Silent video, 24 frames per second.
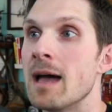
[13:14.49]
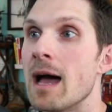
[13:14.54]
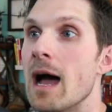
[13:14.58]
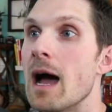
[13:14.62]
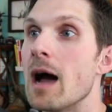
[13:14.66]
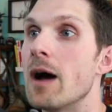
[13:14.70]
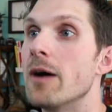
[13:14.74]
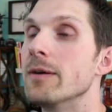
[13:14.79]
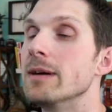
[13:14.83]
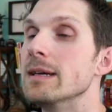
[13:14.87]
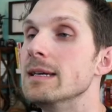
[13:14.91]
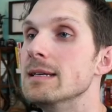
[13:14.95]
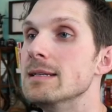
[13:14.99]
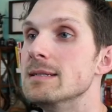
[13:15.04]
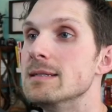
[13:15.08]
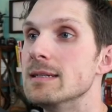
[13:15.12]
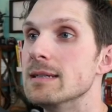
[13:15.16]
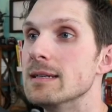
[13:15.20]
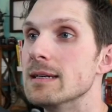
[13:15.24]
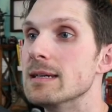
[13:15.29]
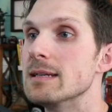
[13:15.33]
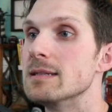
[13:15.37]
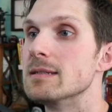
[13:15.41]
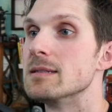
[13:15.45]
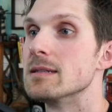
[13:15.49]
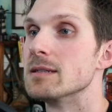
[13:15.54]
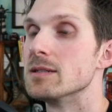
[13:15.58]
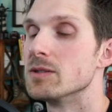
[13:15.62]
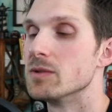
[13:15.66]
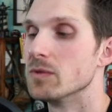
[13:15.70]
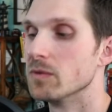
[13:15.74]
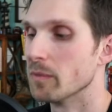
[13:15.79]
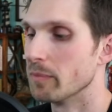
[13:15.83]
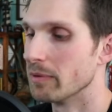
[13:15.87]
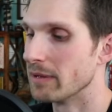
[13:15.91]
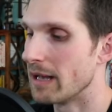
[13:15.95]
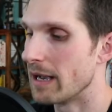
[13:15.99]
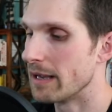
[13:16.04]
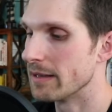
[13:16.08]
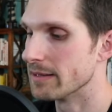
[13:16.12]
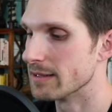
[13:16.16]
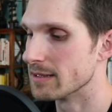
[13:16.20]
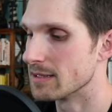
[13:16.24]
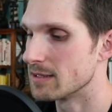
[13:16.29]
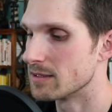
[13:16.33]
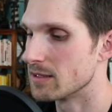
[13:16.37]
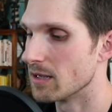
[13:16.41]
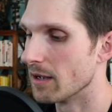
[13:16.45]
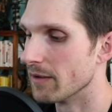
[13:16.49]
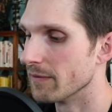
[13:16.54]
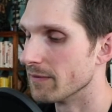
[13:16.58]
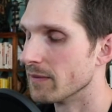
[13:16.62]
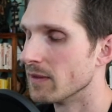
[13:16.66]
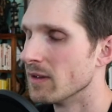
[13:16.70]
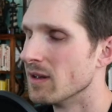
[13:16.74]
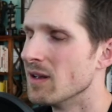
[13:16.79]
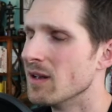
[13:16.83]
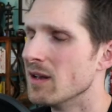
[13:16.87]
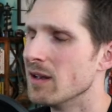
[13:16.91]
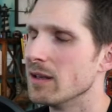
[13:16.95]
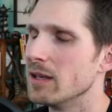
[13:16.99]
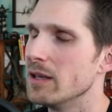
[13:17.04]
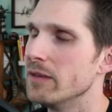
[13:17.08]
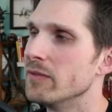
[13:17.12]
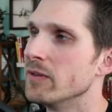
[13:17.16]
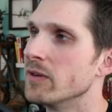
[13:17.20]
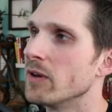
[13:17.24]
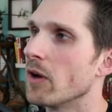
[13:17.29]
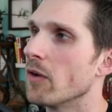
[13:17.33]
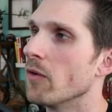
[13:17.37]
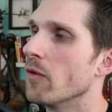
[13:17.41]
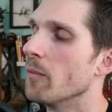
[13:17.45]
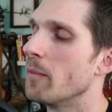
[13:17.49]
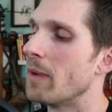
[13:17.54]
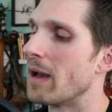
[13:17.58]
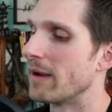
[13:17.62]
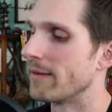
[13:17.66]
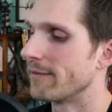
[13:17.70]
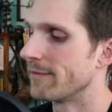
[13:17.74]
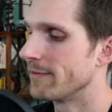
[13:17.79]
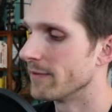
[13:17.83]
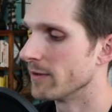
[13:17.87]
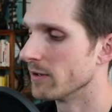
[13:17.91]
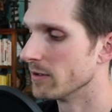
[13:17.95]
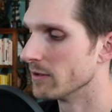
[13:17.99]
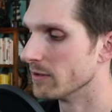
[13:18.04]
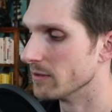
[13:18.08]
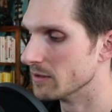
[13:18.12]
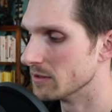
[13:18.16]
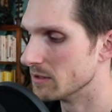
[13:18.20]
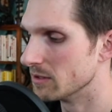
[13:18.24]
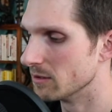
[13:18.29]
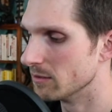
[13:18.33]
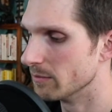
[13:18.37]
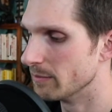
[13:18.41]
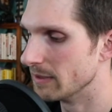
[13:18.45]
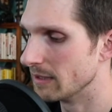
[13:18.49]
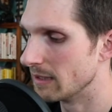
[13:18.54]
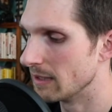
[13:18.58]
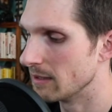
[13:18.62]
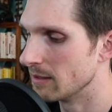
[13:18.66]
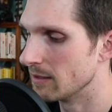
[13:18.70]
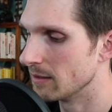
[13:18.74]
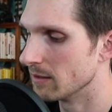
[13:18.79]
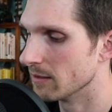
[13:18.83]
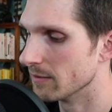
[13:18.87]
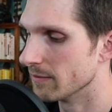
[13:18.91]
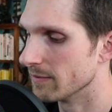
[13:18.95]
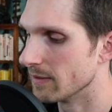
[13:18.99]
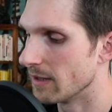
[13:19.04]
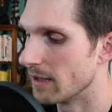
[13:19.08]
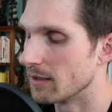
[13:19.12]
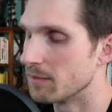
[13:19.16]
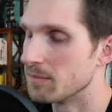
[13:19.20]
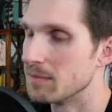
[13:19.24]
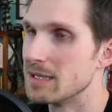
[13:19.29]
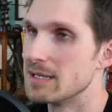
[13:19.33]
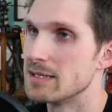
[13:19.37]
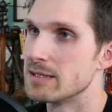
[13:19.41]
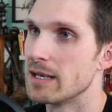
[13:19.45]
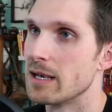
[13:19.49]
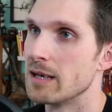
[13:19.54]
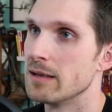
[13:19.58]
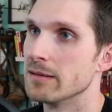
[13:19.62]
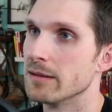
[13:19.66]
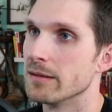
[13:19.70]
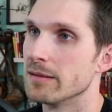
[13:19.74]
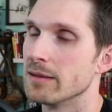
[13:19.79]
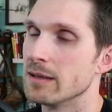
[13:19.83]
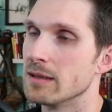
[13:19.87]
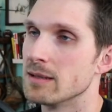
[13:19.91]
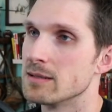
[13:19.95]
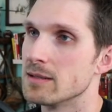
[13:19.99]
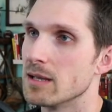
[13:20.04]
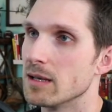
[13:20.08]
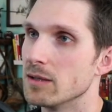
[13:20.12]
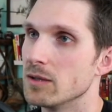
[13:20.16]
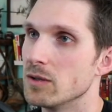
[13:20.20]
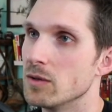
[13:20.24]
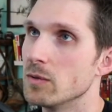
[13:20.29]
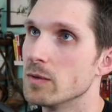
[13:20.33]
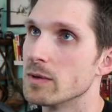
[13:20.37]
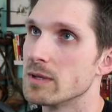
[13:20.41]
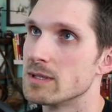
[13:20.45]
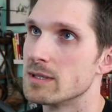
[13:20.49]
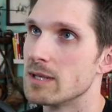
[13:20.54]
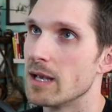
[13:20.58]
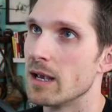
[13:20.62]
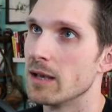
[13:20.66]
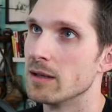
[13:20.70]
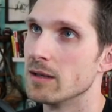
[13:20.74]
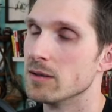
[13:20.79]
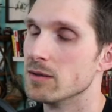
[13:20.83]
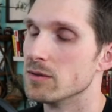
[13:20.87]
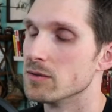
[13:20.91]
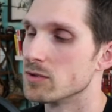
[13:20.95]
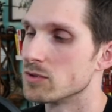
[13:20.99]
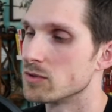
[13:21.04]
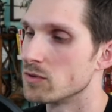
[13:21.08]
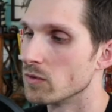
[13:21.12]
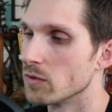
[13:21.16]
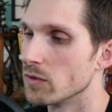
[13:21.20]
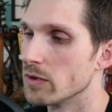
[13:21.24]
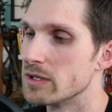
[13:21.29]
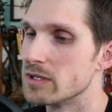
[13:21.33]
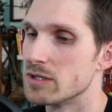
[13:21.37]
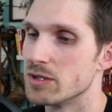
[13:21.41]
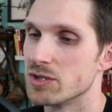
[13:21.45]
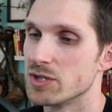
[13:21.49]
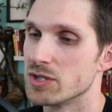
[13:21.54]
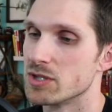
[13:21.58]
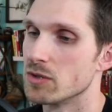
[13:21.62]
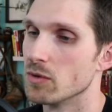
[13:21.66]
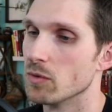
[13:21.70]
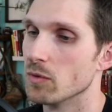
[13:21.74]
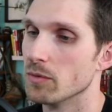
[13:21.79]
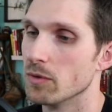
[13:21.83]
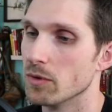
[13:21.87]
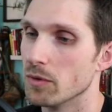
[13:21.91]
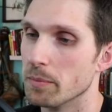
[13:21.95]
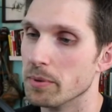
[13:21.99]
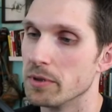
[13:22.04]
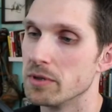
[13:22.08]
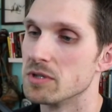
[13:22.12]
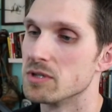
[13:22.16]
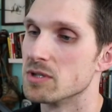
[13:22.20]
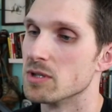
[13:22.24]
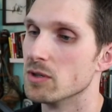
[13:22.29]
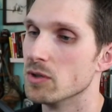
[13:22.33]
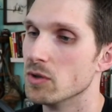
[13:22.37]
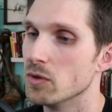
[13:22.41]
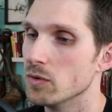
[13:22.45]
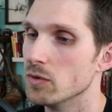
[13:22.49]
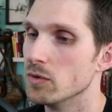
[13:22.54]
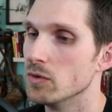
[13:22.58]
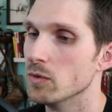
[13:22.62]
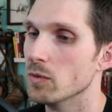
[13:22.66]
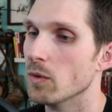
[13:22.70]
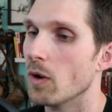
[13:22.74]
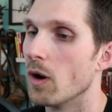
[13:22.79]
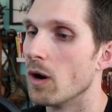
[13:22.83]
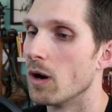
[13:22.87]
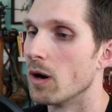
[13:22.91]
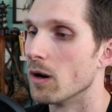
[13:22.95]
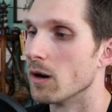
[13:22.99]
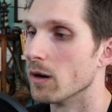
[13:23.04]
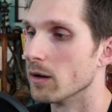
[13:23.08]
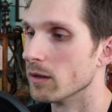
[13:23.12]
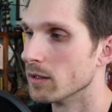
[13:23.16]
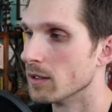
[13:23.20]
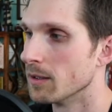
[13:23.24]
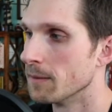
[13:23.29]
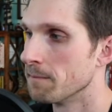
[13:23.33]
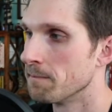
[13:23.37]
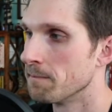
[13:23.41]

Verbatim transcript: how easy is it to apply this stuff? Even going back further into the beginning of like me saying the things that you were saying and your stories and just the, the person who you are,